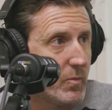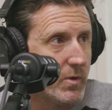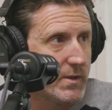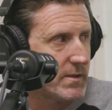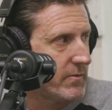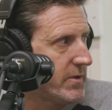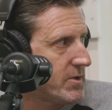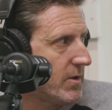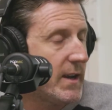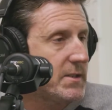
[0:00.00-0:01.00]
Whereas if
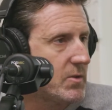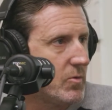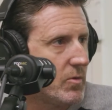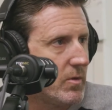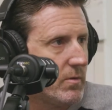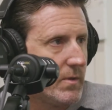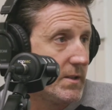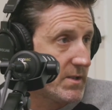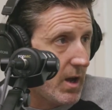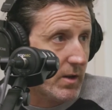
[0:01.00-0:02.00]
it's your high school
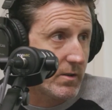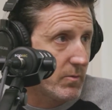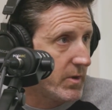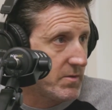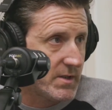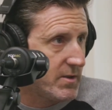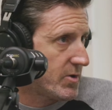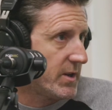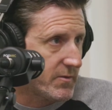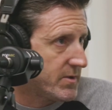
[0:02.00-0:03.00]
in soccer, we don't see the
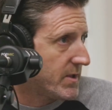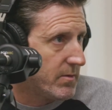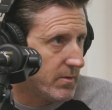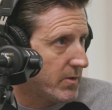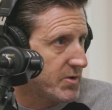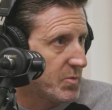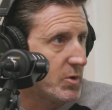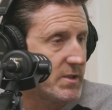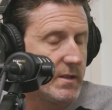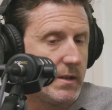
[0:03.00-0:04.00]
transfers that other
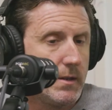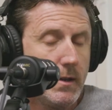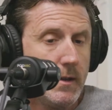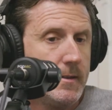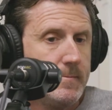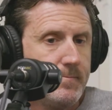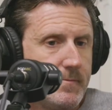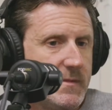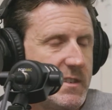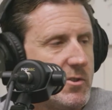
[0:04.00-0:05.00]
sports see.
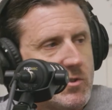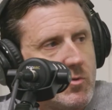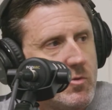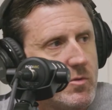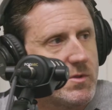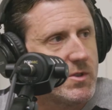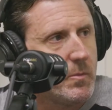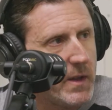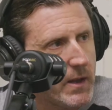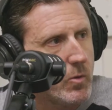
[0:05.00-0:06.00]
This is your school, so
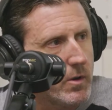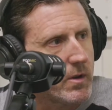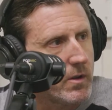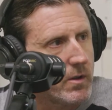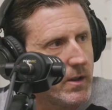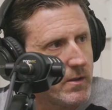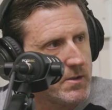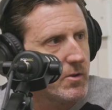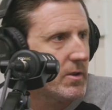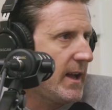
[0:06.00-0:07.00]
make it work. And these
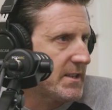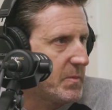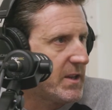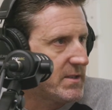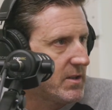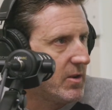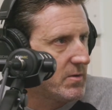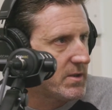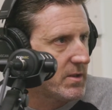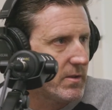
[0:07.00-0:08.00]
are your classmates, you know?
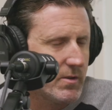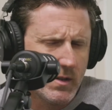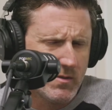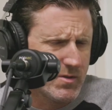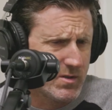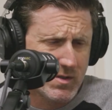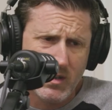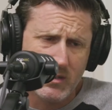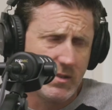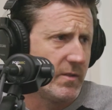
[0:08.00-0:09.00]
And so there's
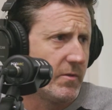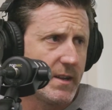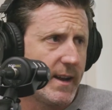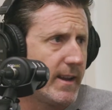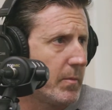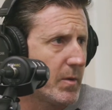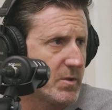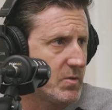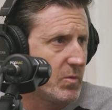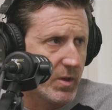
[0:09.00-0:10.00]
such a different dynamic
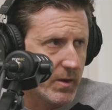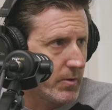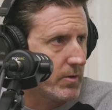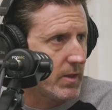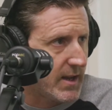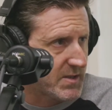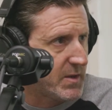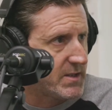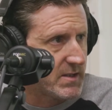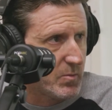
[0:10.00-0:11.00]
between playing with your
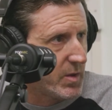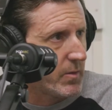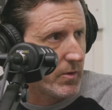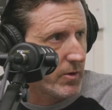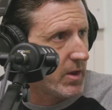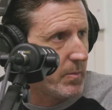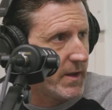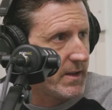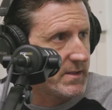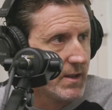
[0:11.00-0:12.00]
classmates than playing with your club
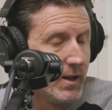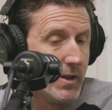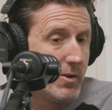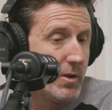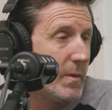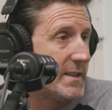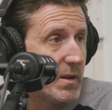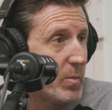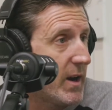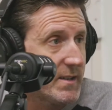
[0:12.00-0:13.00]
mates. Well, you might see
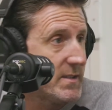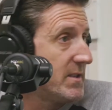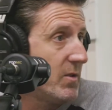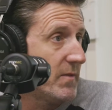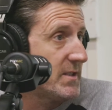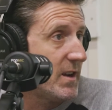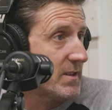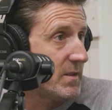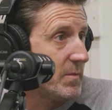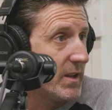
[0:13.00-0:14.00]
at practice, and then you don't have to talk
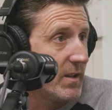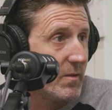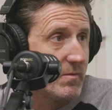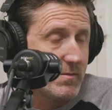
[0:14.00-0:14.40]
to them again.